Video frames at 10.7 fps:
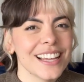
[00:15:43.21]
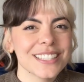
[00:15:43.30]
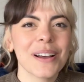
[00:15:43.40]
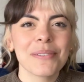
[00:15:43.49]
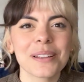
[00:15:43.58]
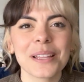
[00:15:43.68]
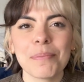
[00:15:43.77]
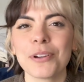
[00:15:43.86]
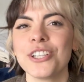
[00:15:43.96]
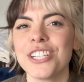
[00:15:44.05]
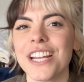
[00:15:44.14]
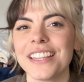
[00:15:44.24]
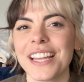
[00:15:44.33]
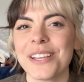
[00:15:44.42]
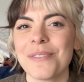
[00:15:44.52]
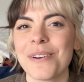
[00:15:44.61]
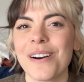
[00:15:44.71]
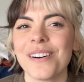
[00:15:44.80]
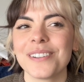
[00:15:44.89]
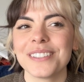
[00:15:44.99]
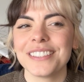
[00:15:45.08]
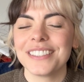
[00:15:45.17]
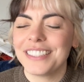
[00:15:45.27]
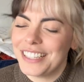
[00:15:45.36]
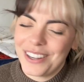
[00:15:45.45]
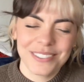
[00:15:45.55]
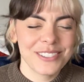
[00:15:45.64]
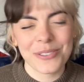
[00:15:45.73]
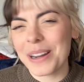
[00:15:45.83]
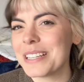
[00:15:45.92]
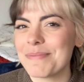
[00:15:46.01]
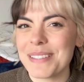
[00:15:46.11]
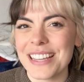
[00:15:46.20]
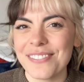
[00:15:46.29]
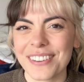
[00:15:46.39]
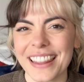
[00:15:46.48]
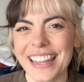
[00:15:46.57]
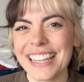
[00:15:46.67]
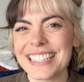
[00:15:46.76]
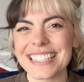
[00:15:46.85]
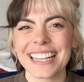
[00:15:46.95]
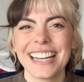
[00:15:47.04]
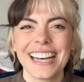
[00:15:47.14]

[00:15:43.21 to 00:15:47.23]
So I really appreciate that you all, joined me for this.